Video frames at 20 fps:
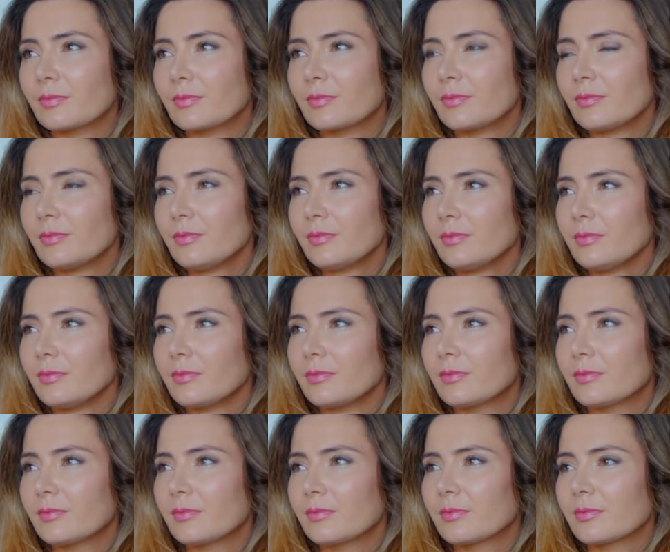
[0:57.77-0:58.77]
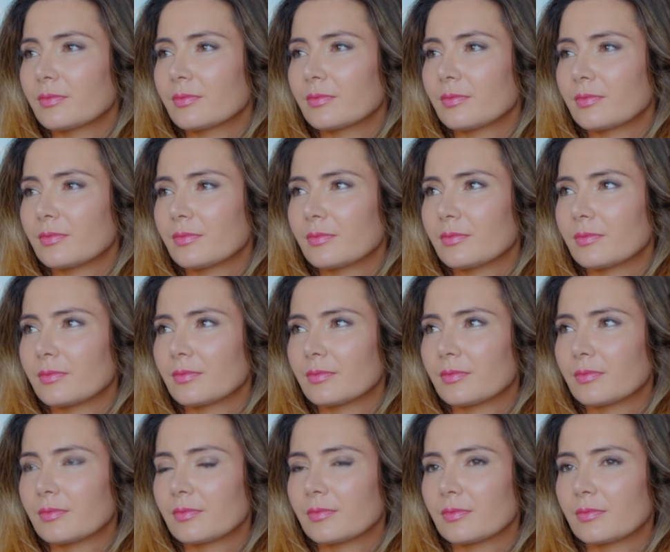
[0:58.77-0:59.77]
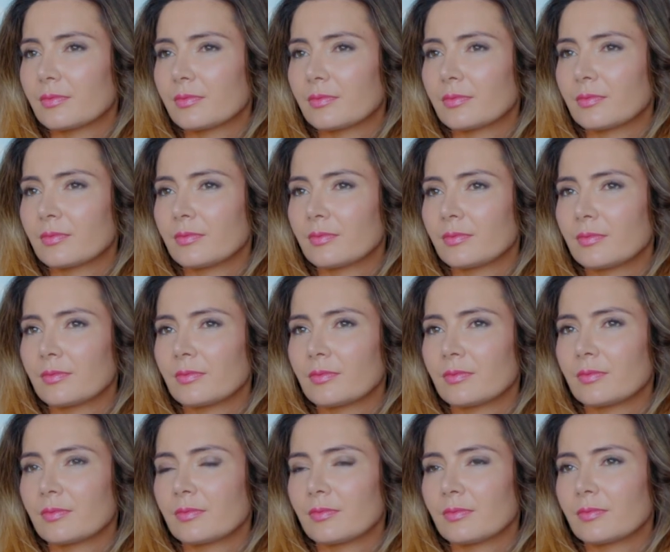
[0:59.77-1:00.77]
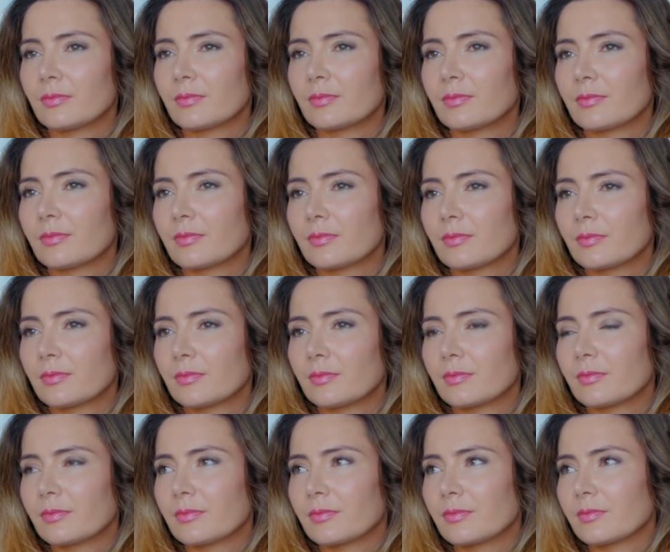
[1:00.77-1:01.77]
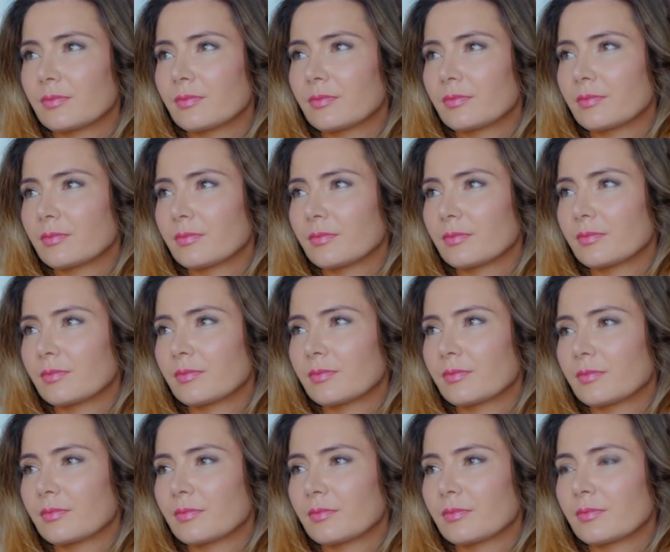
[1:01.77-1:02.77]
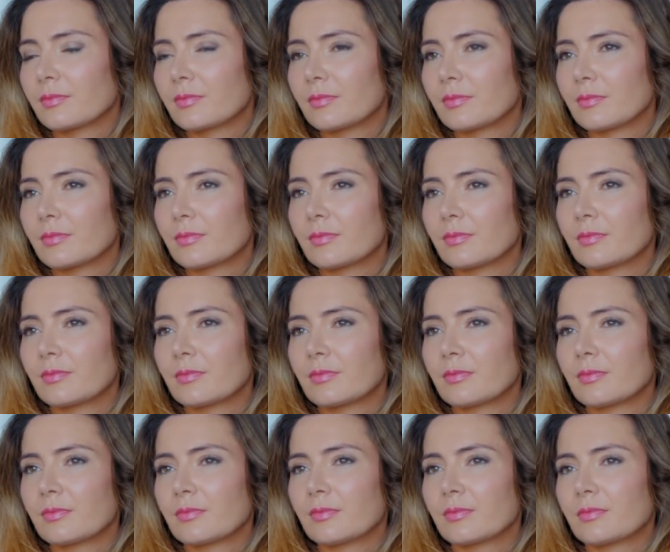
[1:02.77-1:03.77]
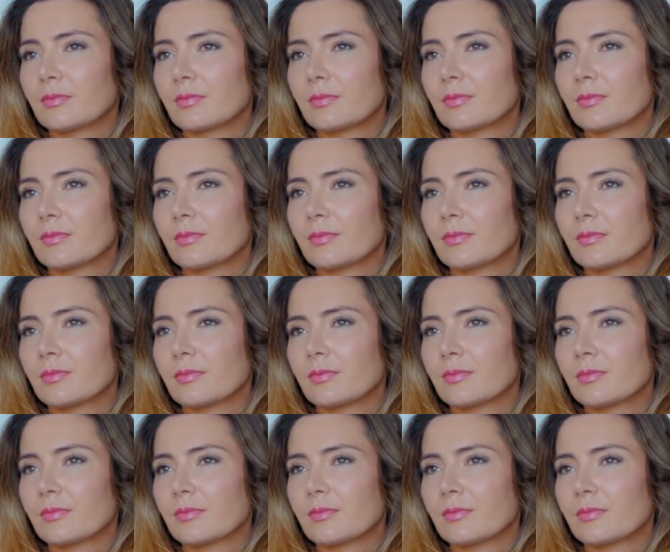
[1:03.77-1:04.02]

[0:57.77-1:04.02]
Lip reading: No words are spoken by the person on screen.